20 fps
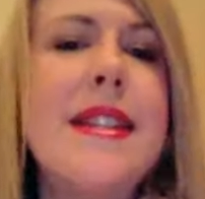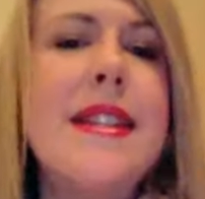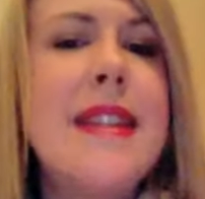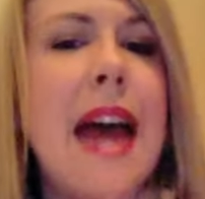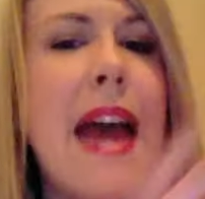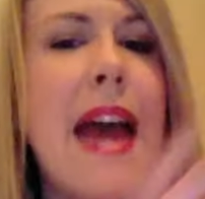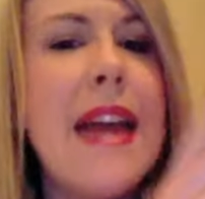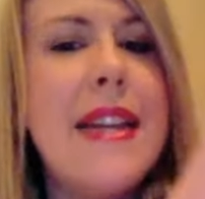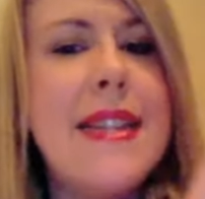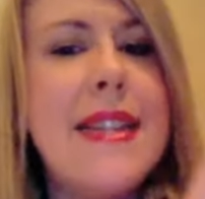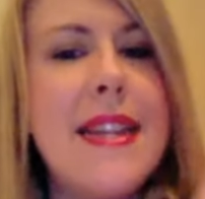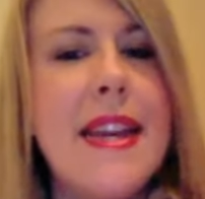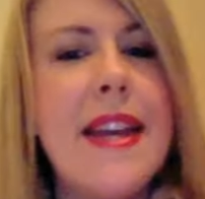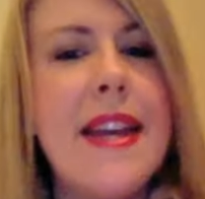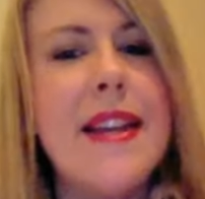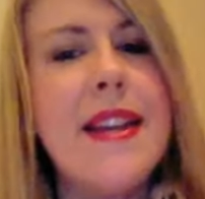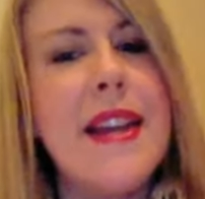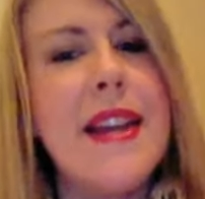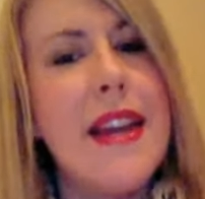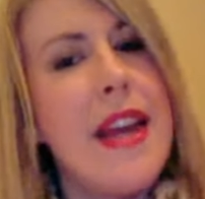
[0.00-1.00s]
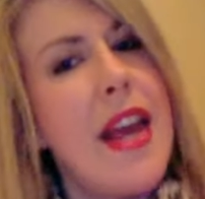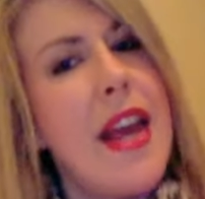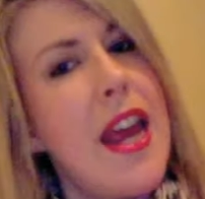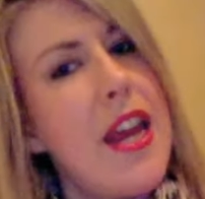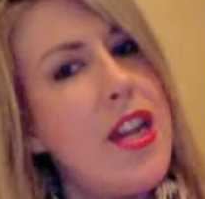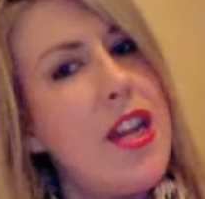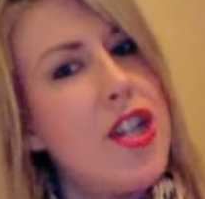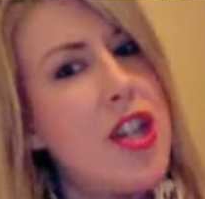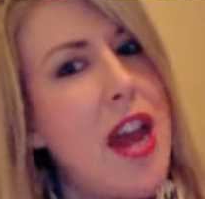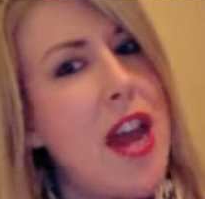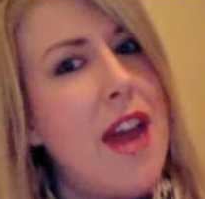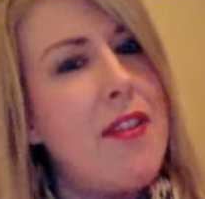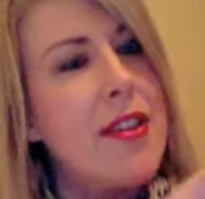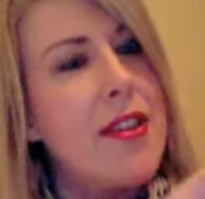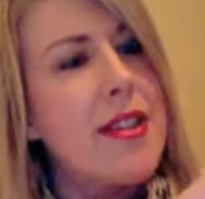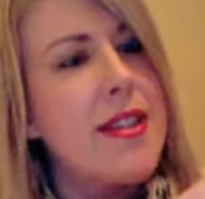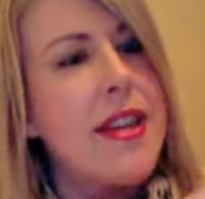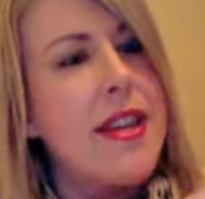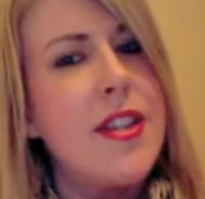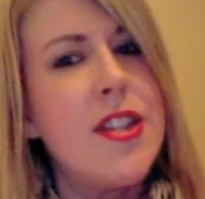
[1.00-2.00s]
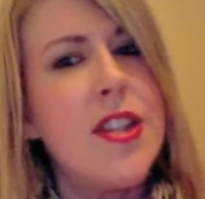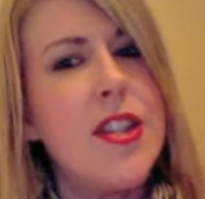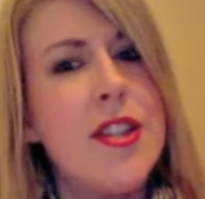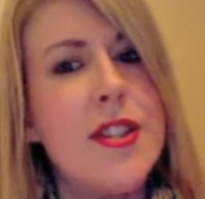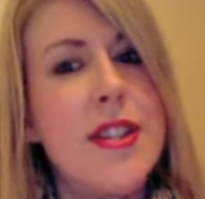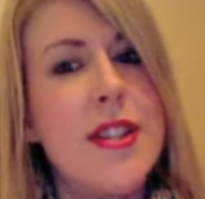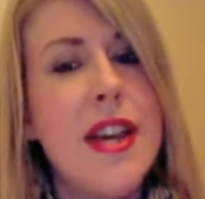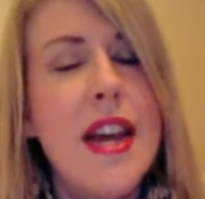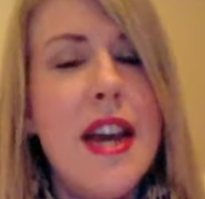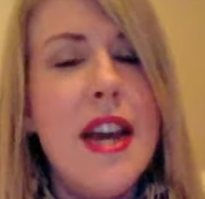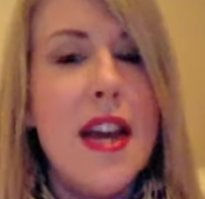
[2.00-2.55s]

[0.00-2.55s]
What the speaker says: to 18 inch hair extensions.